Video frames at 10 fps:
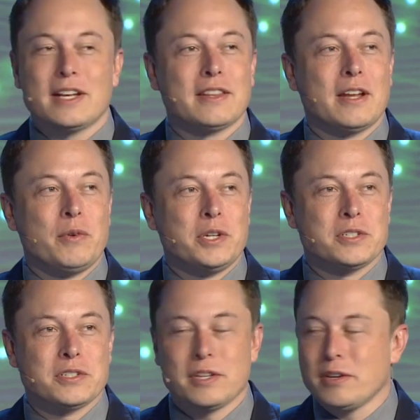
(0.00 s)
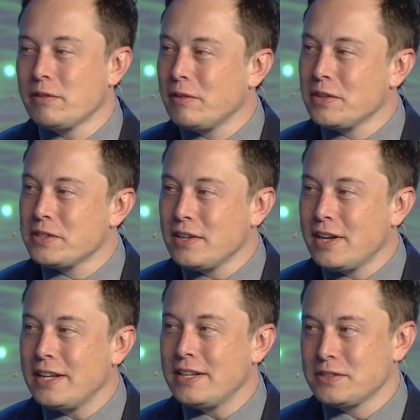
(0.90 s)
that reaches the Earth from the
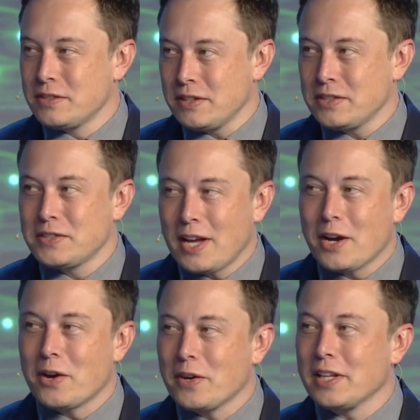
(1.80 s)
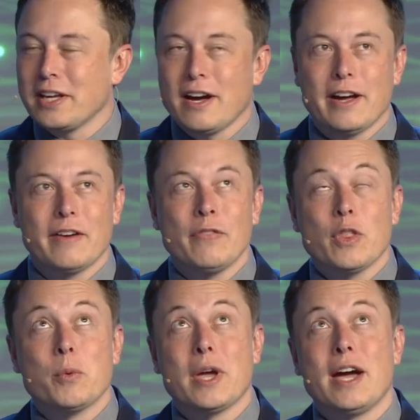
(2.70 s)
sun is staggeringly high.
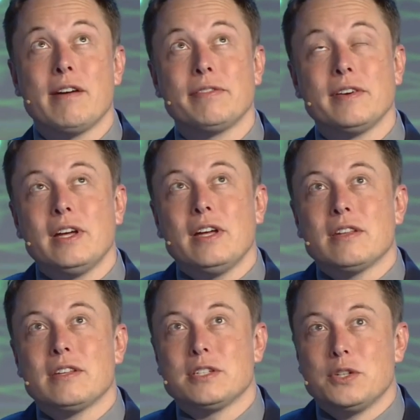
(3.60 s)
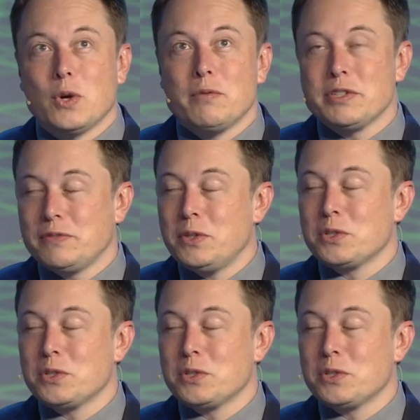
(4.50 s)
We have this enormous